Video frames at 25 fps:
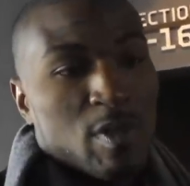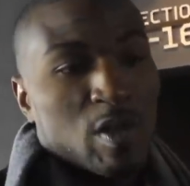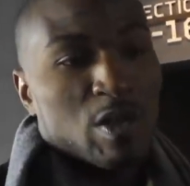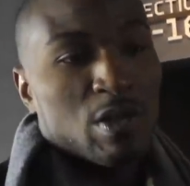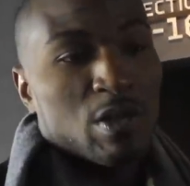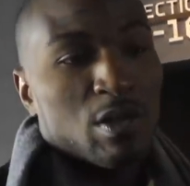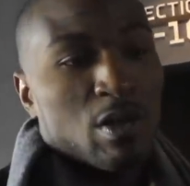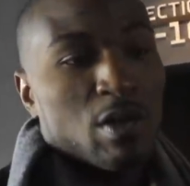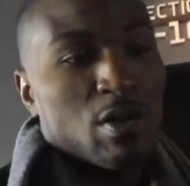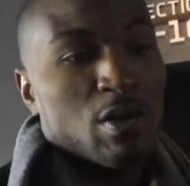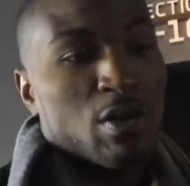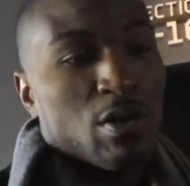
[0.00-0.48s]

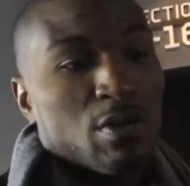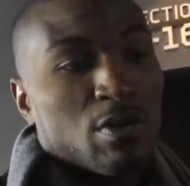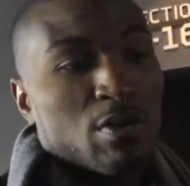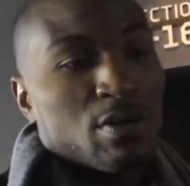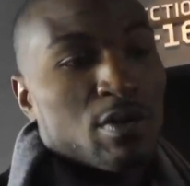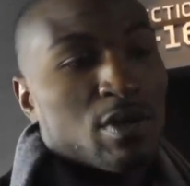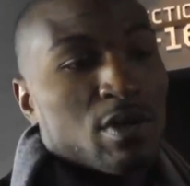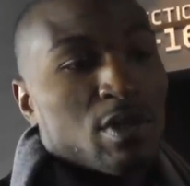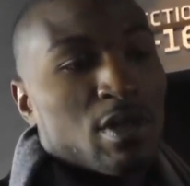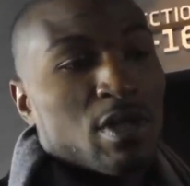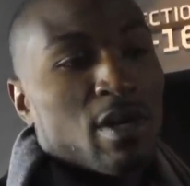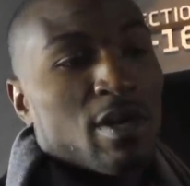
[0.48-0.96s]
you know,
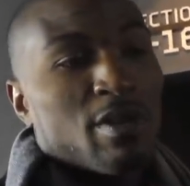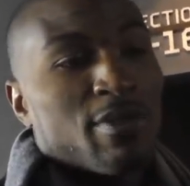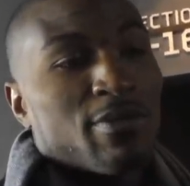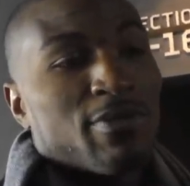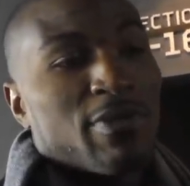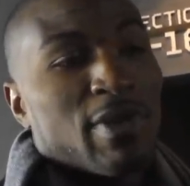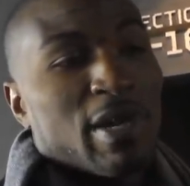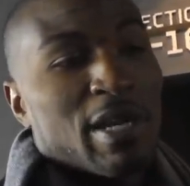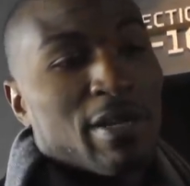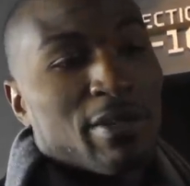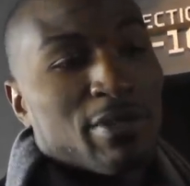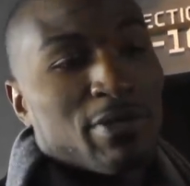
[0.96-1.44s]
young
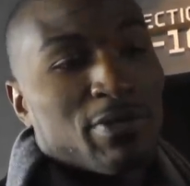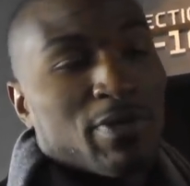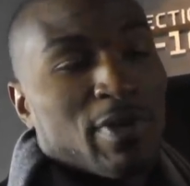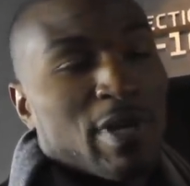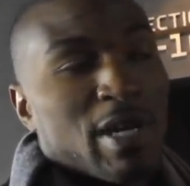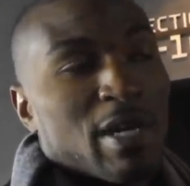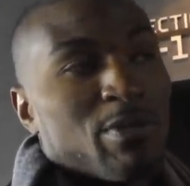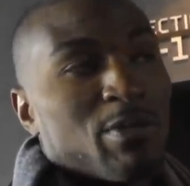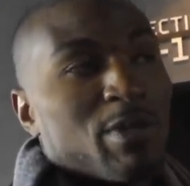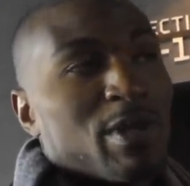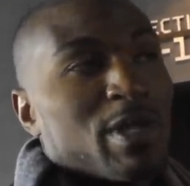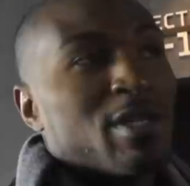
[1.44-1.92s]
fighters
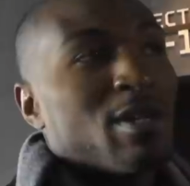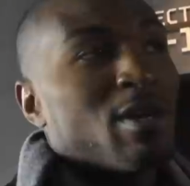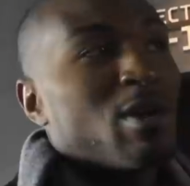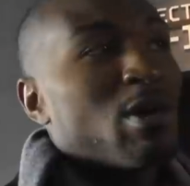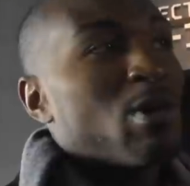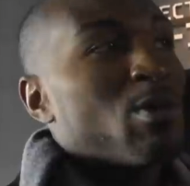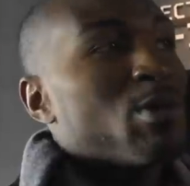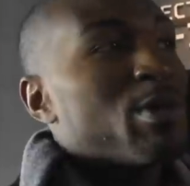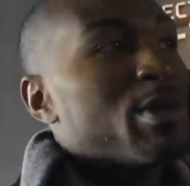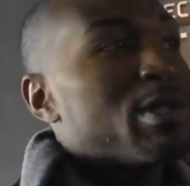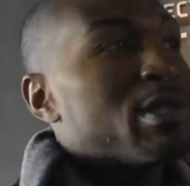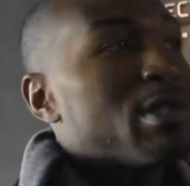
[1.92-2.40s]
fight, we can
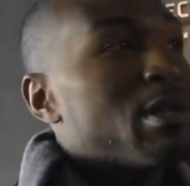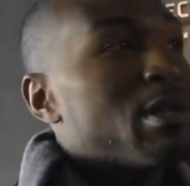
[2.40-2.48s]
always